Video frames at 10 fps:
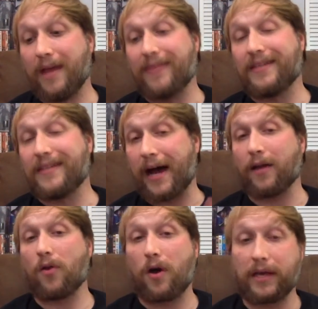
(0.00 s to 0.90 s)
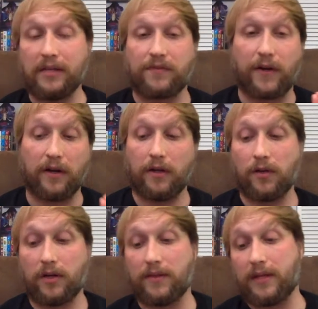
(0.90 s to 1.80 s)
The dialogue is very
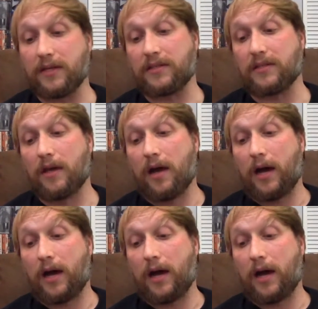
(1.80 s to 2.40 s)
good in this.